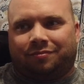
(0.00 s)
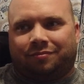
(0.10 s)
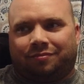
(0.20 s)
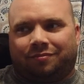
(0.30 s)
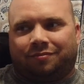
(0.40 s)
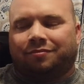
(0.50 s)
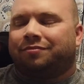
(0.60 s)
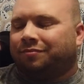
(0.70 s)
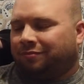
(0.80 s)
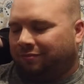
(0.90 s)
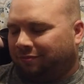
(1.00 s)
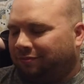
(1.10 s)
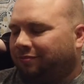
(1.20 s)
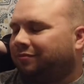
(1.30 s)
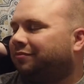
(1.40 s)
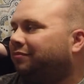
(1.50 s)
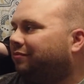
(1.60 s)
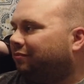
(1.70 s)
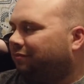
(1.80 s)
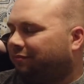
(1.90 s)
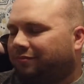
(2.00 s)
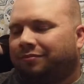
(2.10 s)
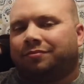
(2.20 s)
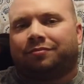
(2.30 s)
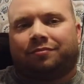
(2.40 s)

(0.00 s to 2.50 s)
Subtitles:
No words are spoken by the person on screen.